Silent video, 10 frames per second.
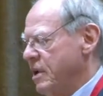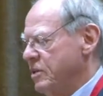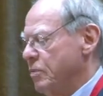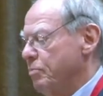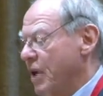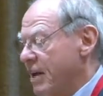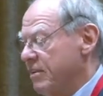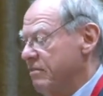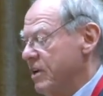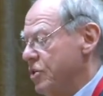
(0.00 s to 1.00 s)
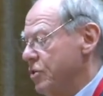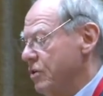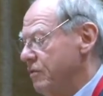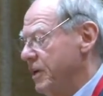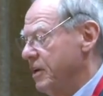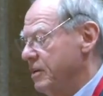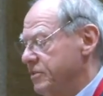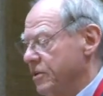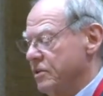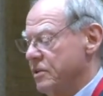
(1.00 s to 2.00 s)
the preservation of legal
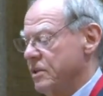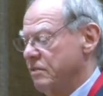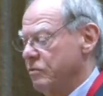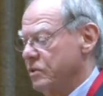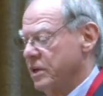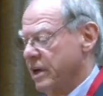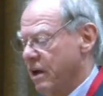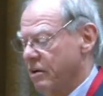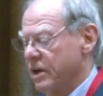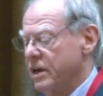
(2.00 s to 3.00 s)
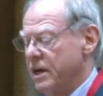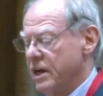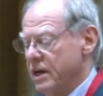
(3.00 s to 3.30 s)
certainty would carry